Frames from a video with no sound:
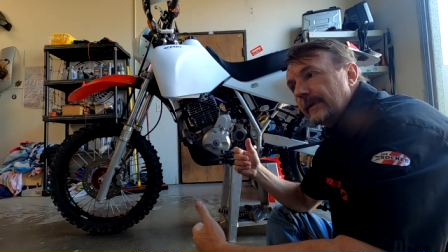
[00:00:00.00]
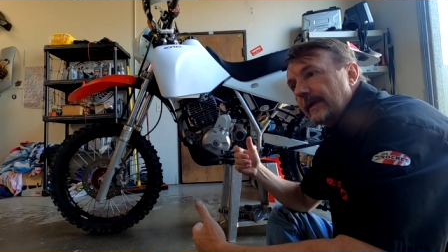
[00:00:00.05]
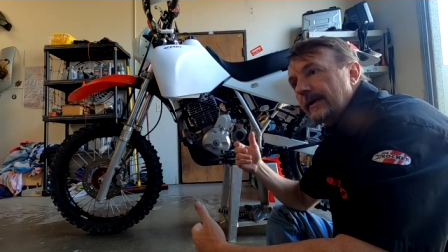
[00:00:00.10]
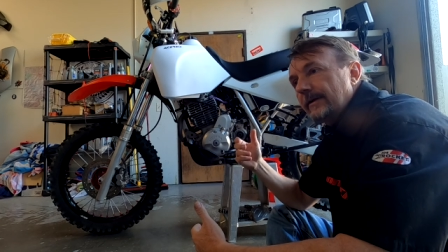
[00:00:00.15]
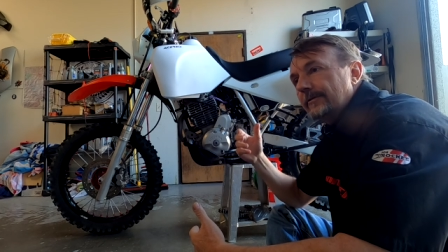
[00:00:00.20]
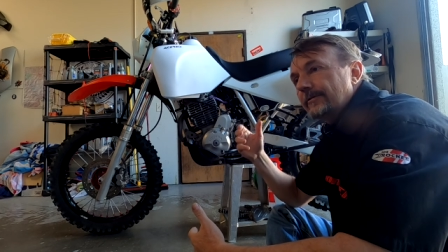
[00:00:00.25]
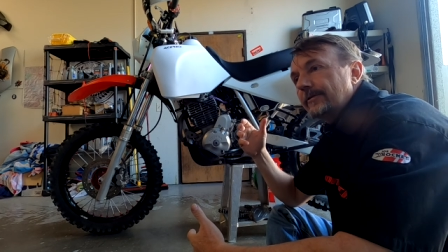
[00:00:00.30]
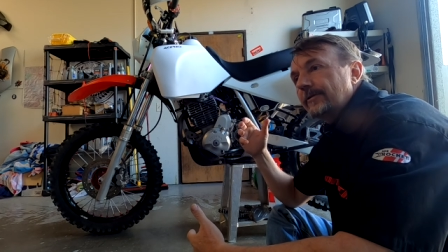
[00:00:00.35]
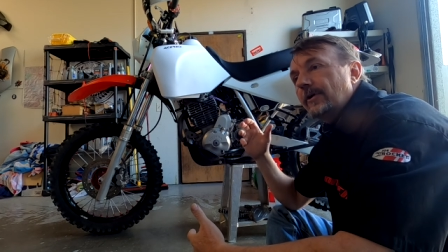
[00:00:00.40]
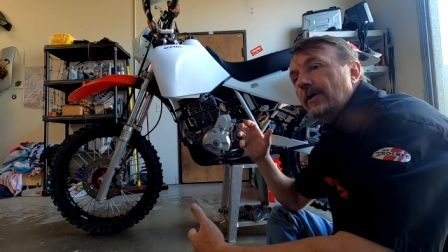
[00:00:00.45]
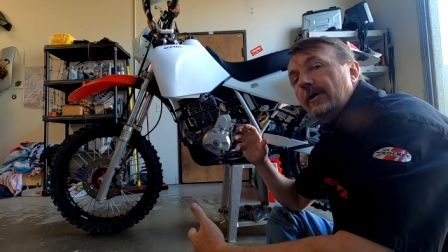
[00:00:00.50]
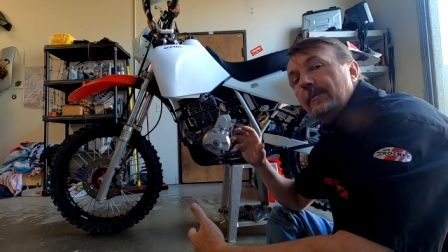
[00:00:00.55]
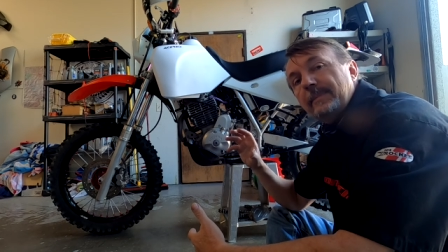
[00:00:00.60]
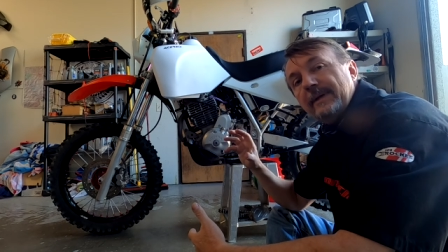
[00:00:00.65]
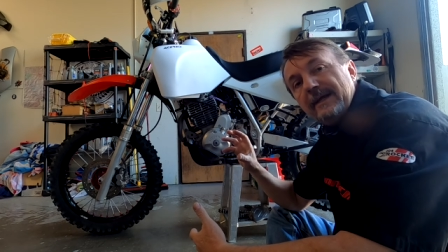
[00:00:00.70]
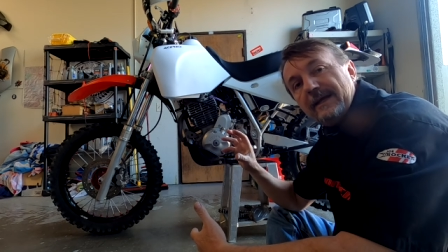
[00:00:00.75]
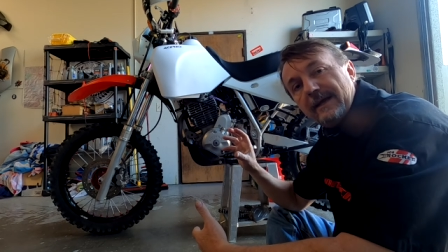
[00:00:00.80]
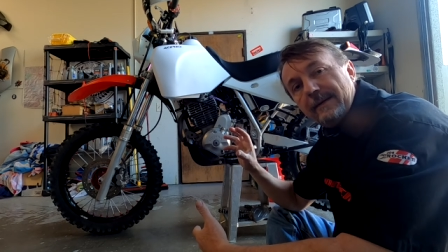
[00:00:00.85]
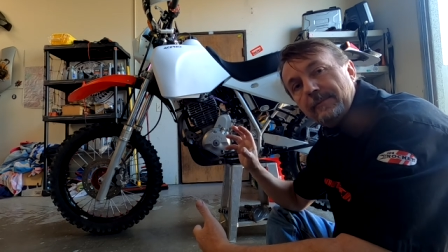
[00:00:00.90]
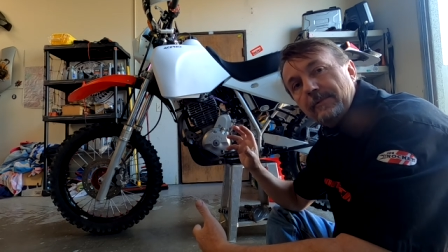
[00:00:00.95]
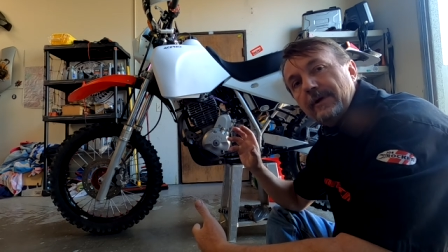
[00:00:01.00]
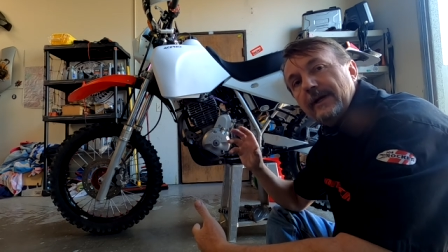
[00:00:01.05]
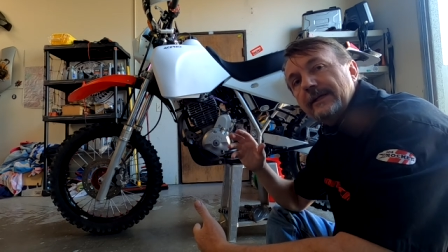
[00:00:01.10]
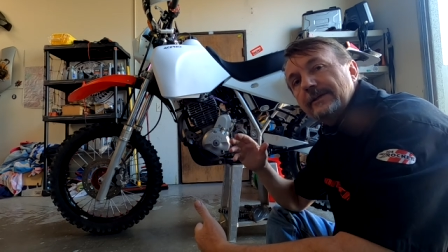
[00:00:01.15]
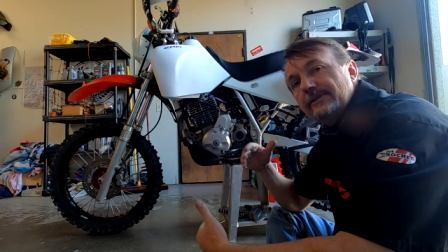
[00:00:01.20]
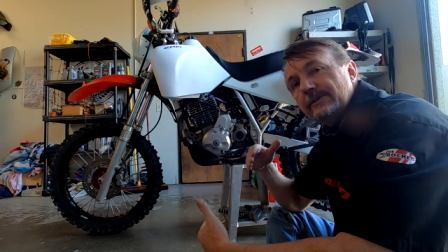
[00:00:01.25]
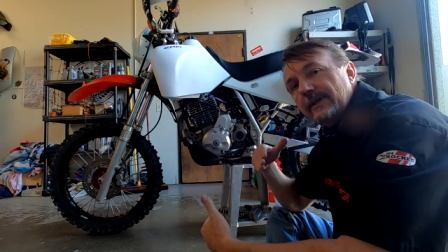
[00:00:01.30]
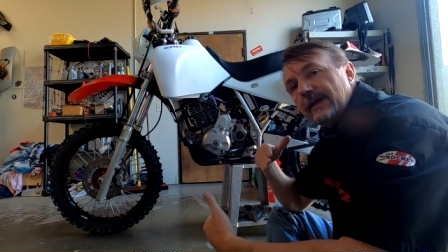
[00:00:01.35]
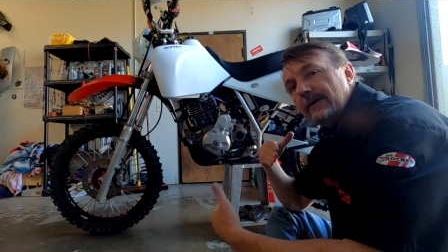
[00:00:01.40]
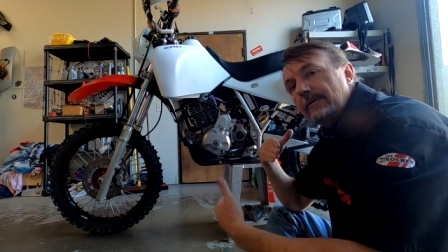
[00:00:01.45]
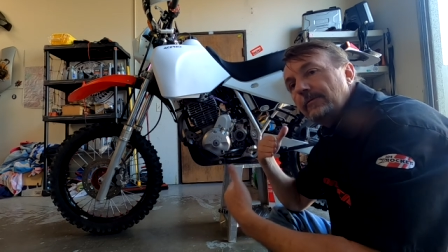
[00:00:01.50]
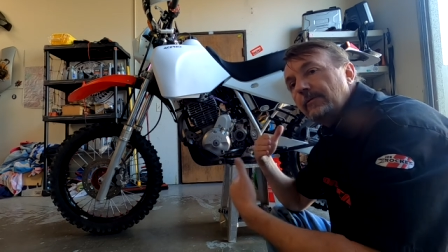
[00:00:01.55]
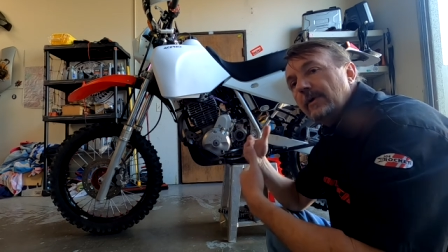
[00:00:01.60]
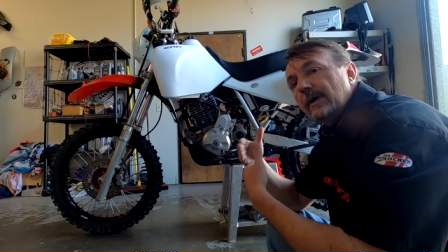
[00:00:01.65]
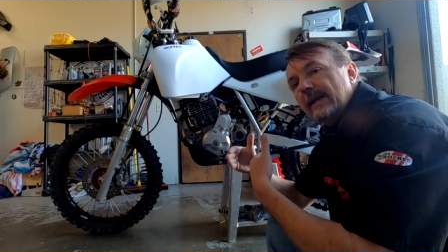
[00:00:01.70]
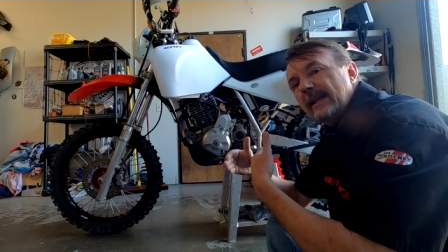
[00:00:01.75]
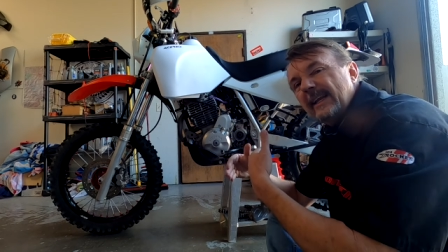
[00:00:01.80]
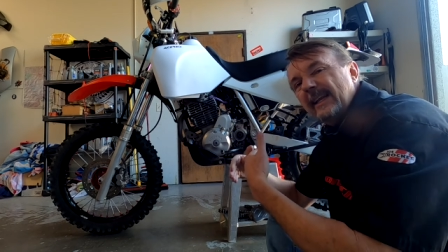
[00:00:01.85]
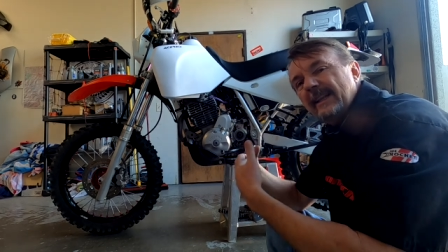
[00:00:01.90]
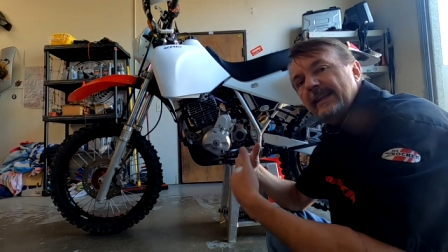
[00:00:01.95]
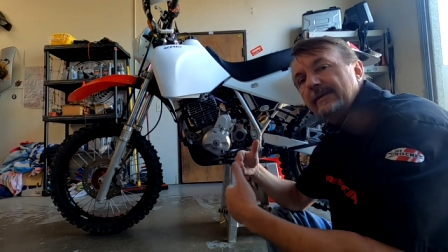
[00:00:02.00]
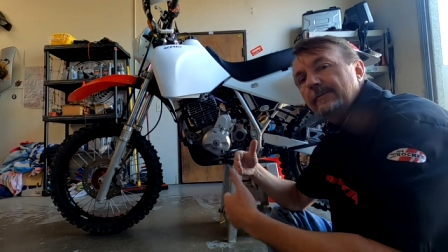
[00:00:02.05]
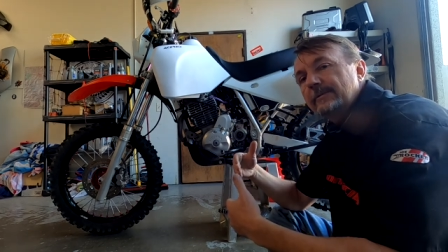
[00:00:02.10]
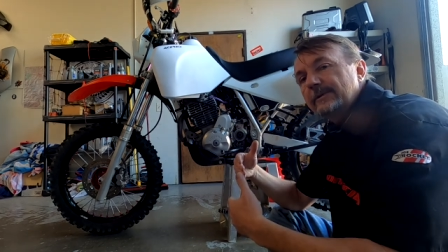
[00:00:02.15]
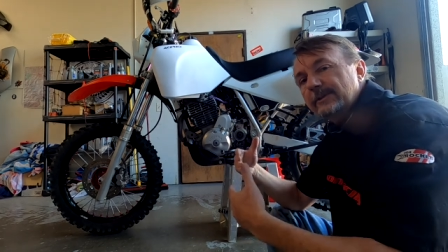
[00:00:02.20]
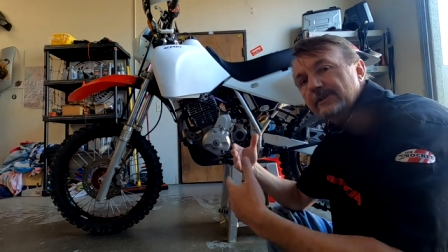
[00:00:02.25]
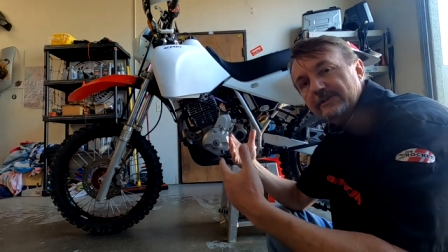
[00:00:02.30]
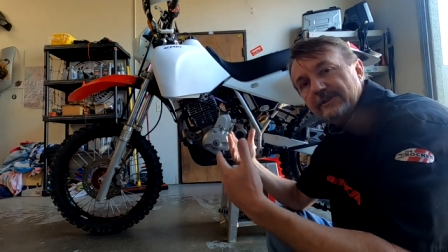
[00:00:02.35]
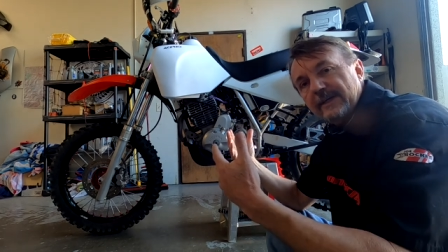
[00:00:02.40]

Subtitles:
there was an RPM range that I'd run in that would